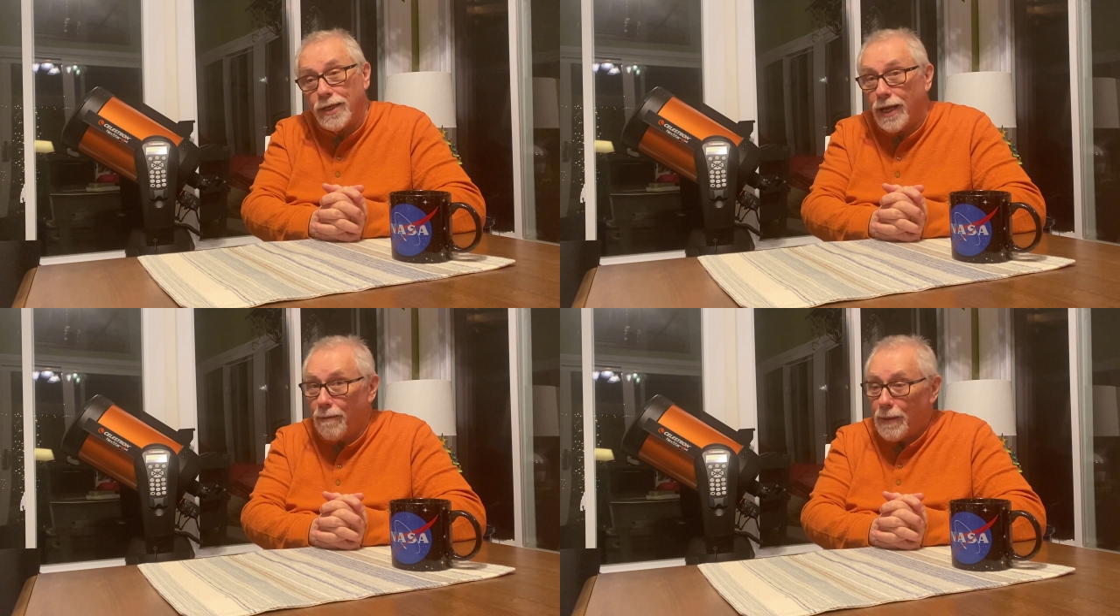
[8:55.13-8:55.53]

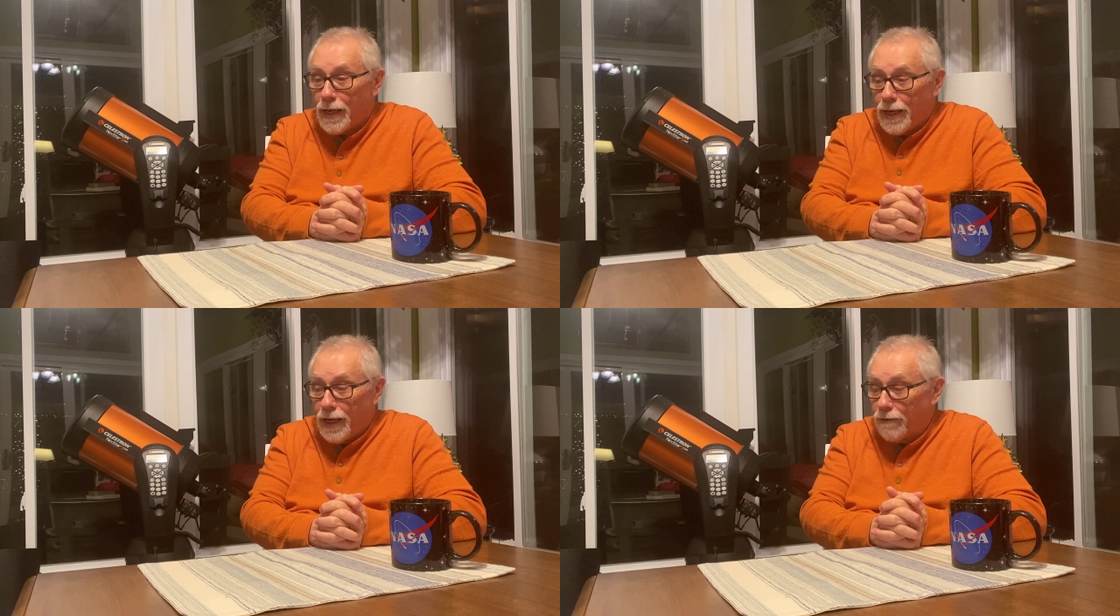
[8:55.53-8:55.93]
Now,
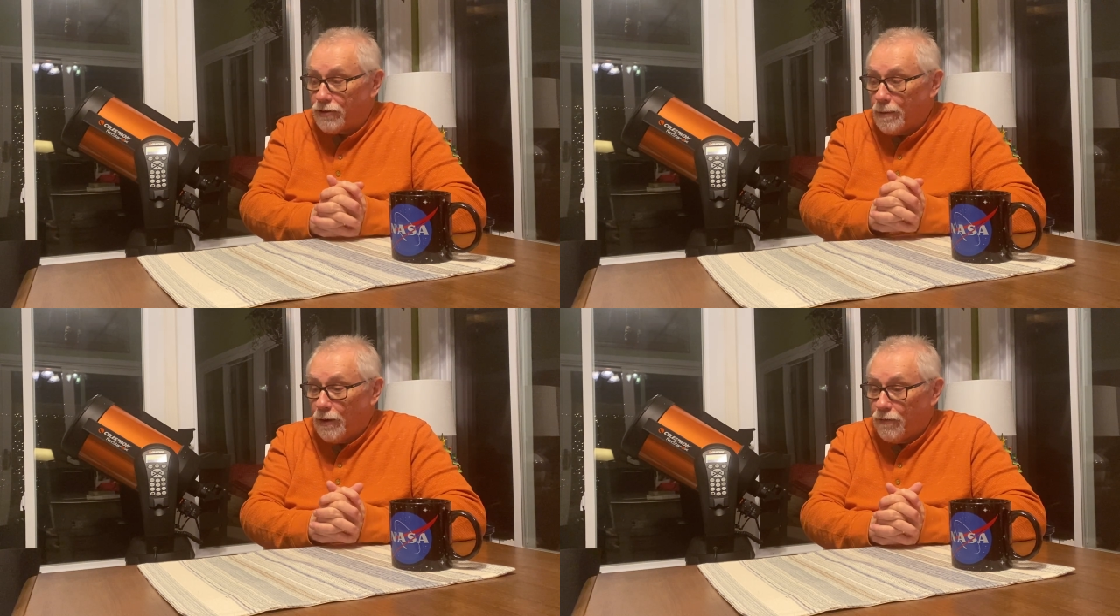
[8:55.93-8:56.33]
if
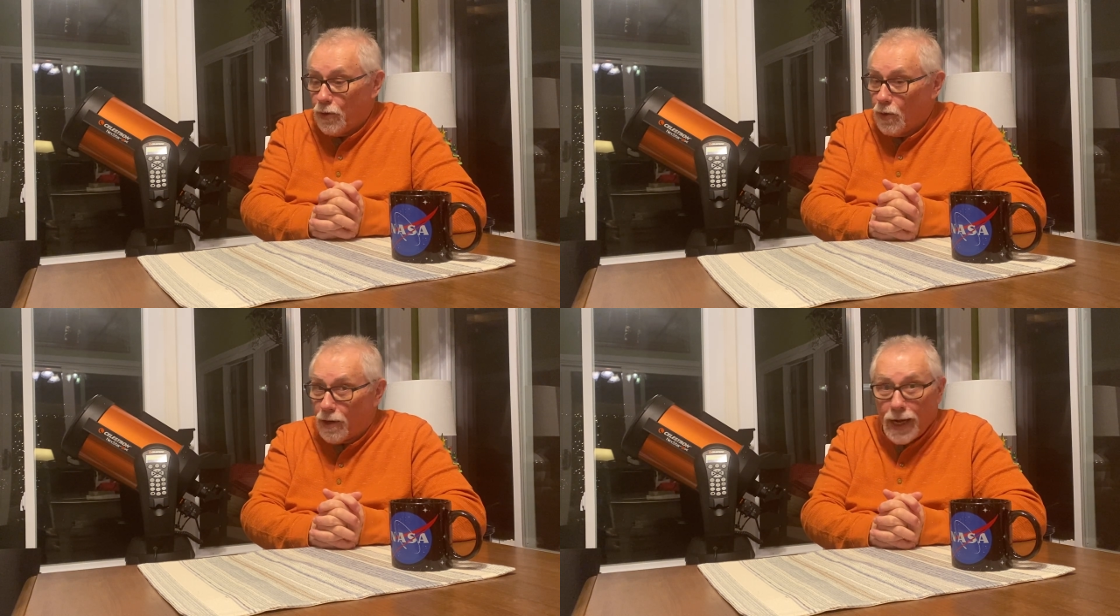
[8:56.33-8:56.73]
some of
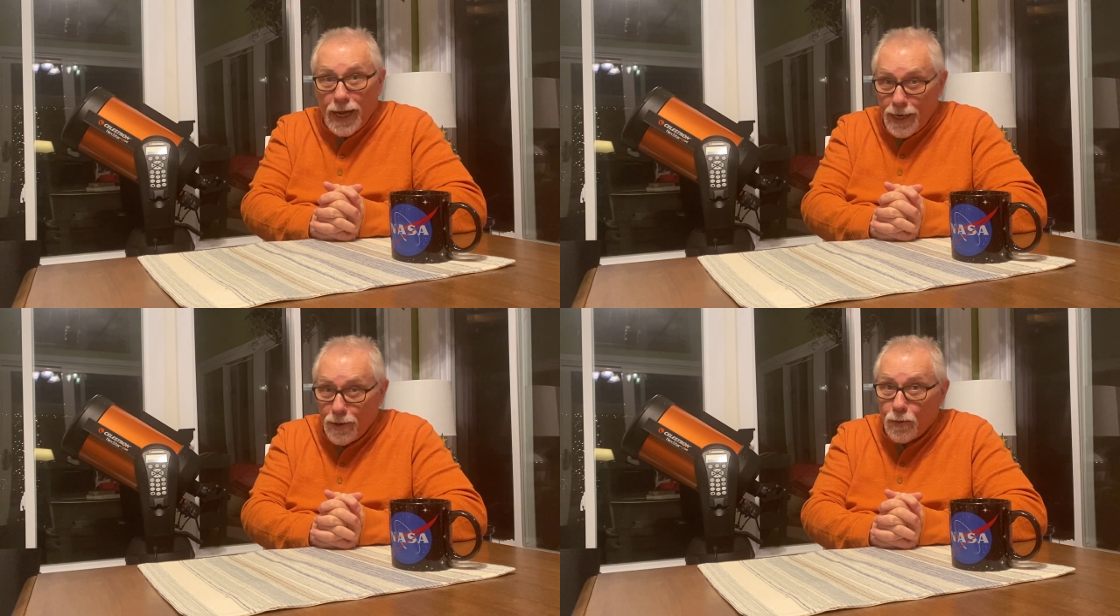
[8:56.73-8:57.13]
you are
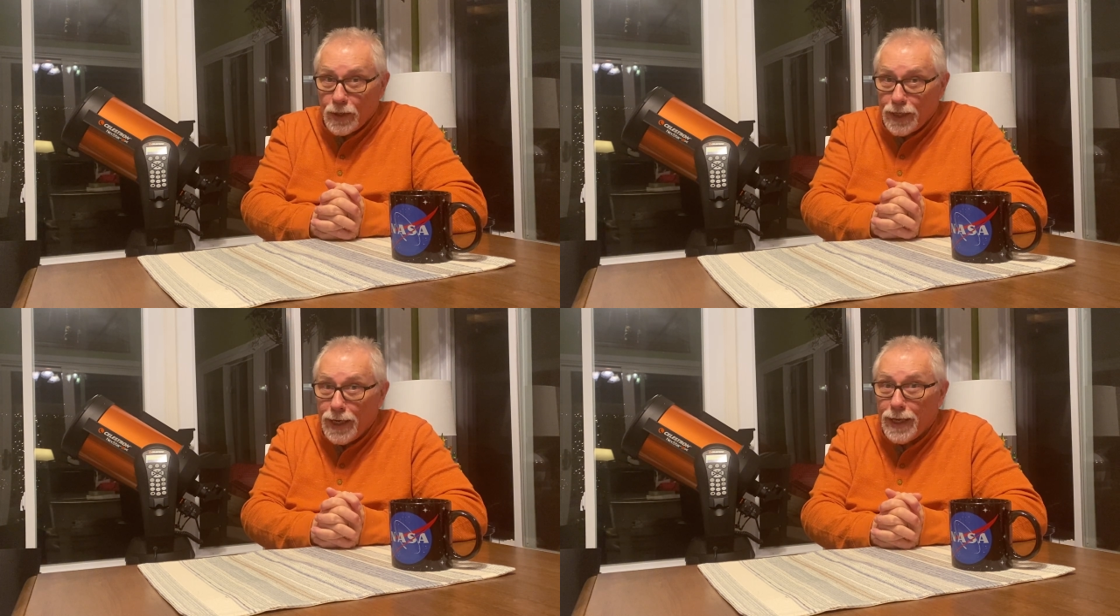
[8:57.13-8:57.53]
anal
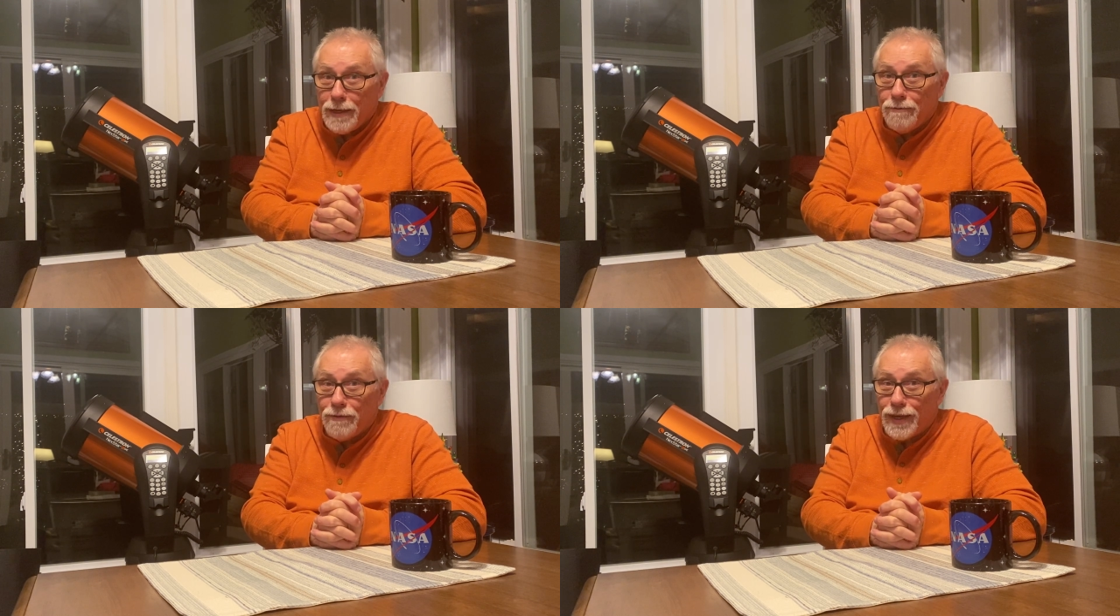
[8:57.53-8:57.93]

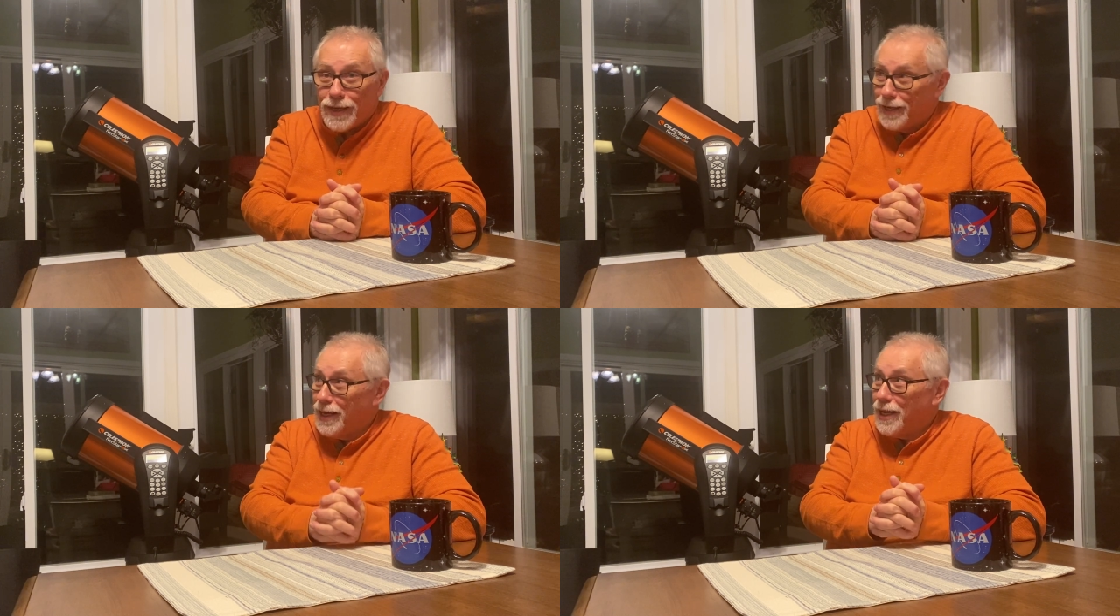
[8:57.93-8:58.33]

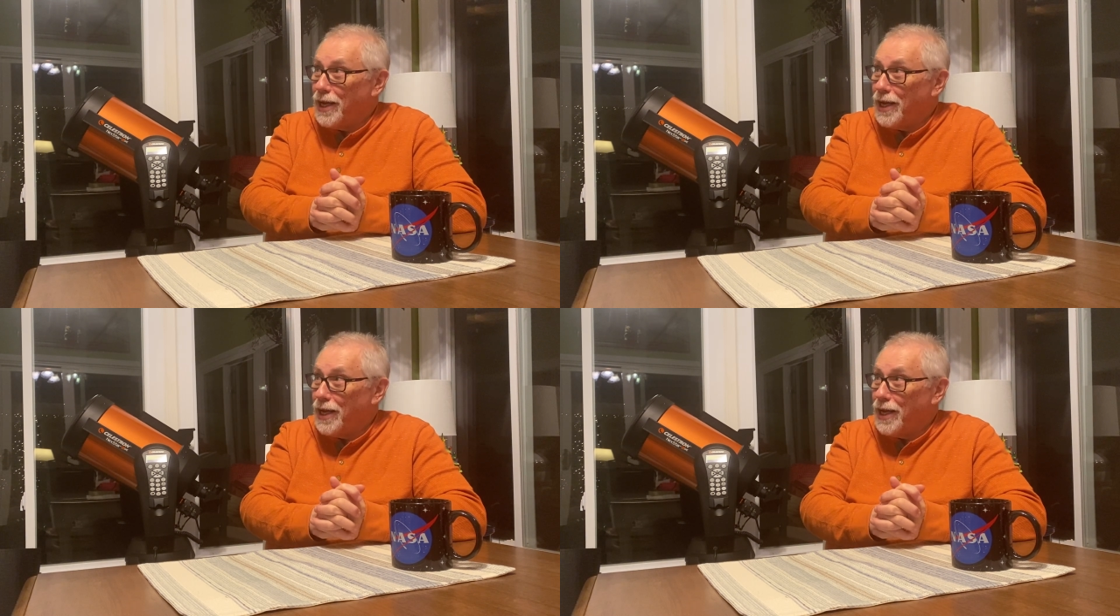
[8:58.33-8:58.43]
retentive